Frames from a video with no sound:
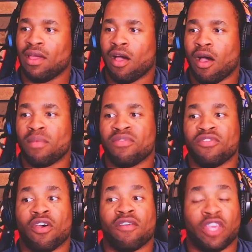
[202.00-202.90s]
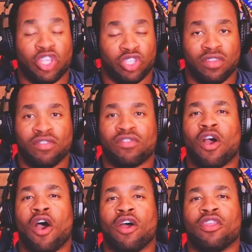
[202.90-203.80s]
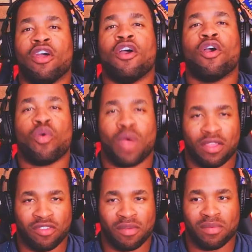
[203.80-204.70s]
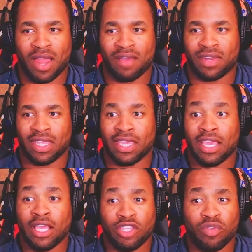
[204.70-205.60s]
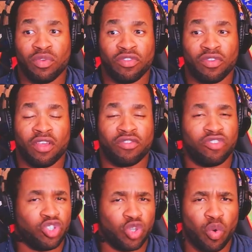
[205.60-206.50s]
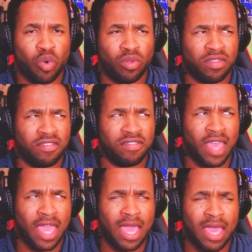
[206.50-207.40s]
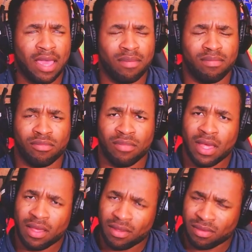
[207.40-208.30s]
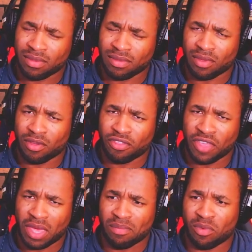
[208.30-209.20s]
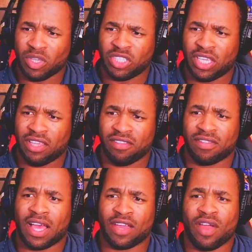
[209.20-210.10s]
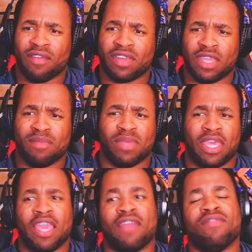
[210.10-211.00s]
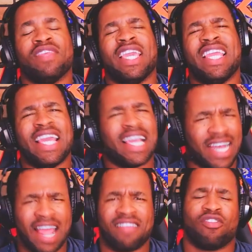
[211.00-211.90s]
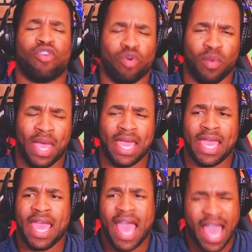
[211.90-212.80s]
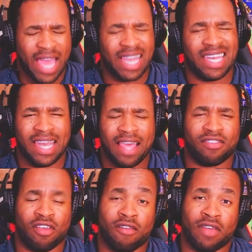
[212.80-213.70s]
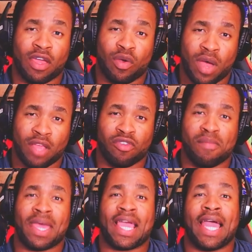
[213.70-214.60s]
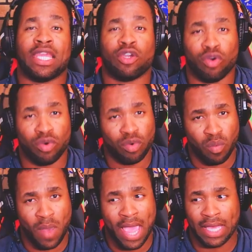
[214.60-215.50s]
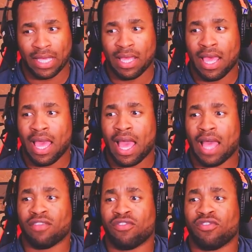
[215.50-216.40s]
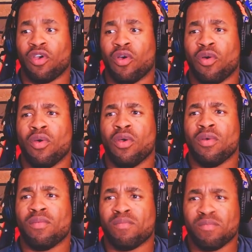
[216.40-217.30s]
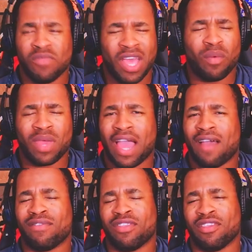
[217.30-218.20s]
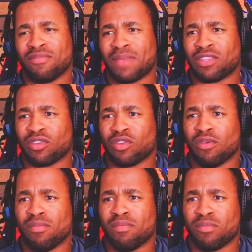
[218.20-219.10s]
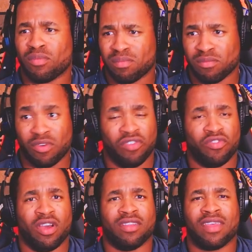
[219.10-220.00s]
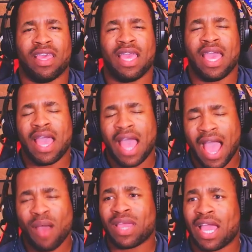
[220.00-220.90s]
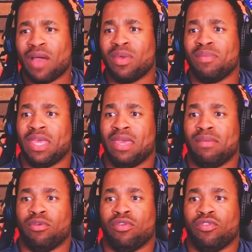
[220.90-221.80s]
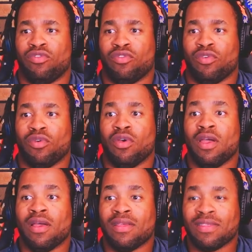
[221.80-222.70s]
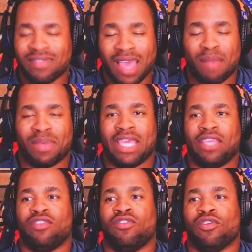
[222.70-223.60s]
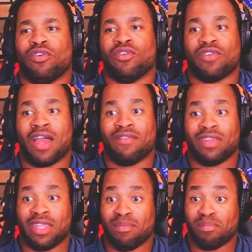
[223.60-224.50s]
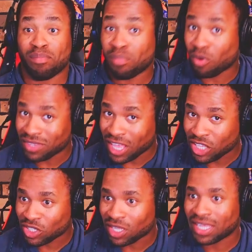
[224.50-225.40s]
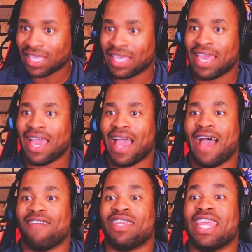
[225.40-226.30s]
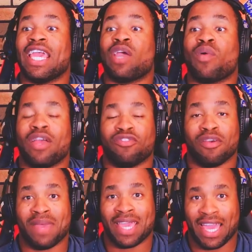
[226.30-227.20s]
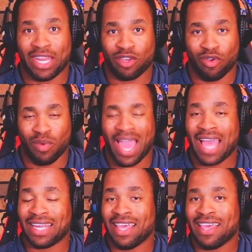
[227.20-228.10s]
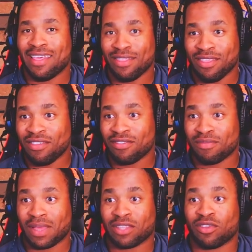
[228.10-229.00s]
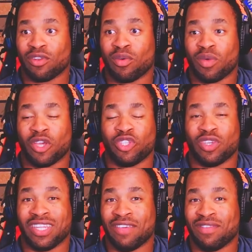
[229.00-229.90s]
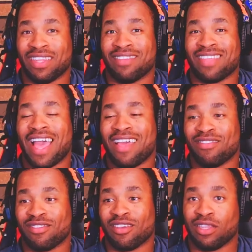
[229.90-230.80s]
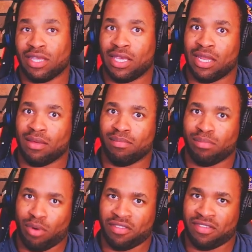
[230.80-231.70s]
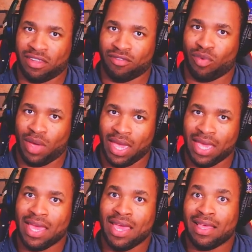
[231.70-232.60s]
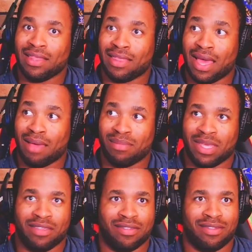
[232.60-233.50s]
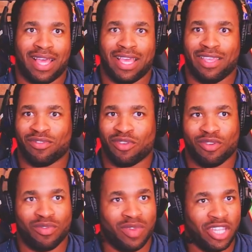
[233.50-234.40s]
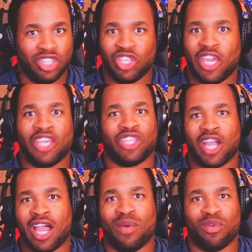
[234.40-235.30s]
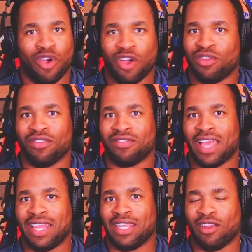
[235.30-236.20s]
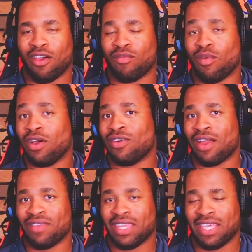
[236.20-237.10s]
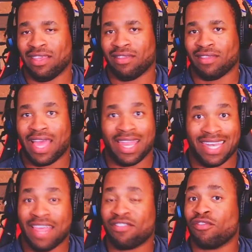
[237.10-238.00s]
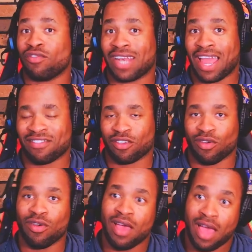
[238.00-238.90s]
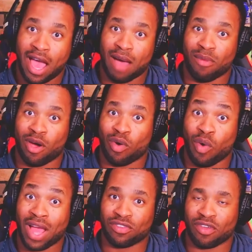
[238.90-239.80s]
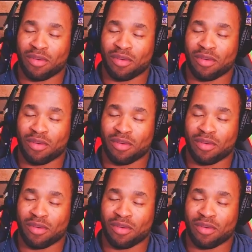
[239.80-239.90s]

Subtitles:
observations on quantum gravity, the results show the same theme, which is that gravity behaves in a classical way and less of a quantum mechanical way. And so now we have this particular result. How can we be able to tap into gravity potentially having a quantum mechanical way? And this particular question, if it is answered in a positive way, that means that it's going to really change our understanding of what gravity is, and less of classical and more quantum